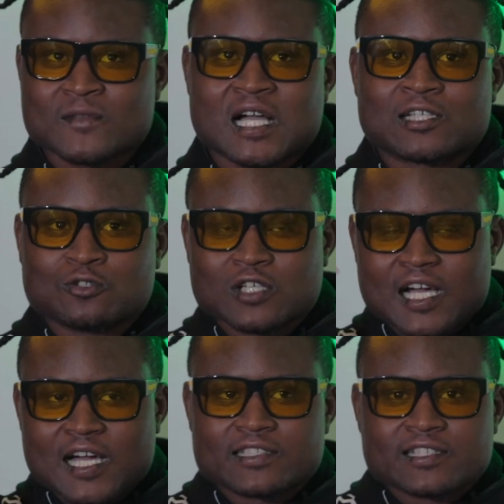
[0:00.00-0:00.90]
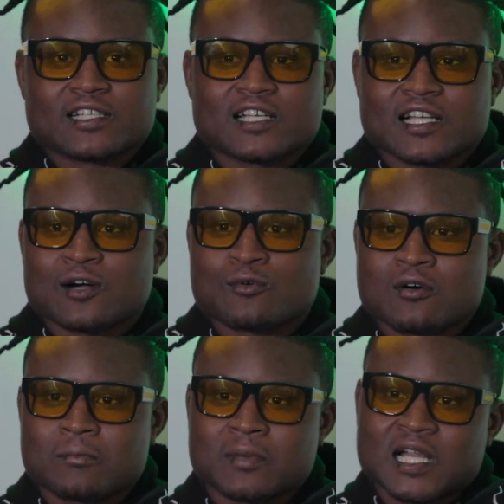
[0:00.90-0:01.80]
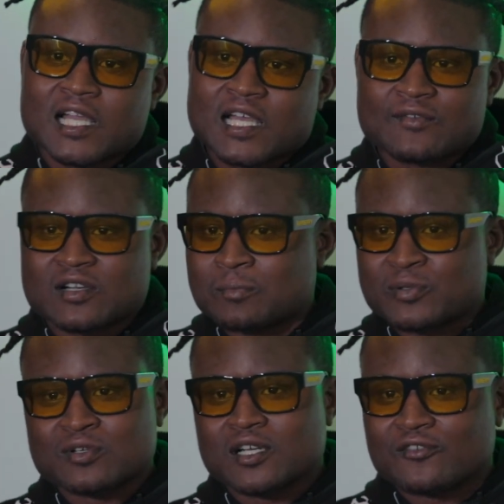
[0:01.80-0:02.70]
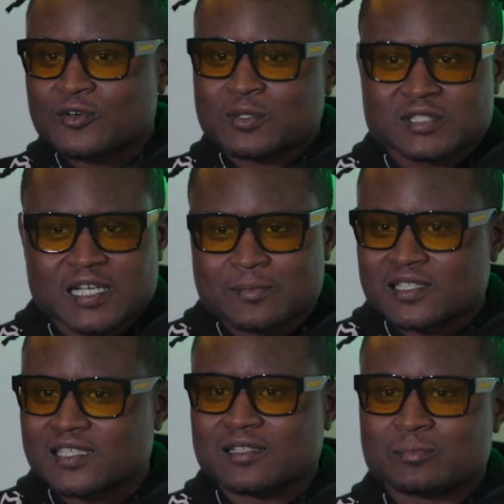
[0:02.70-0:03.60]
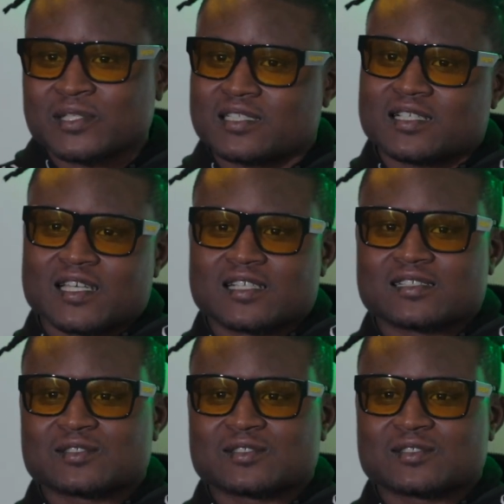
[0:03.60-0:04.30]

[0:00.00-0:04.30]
I knew the idea that I want, but I ain't have a computer or Photoshop or nothing to put it together.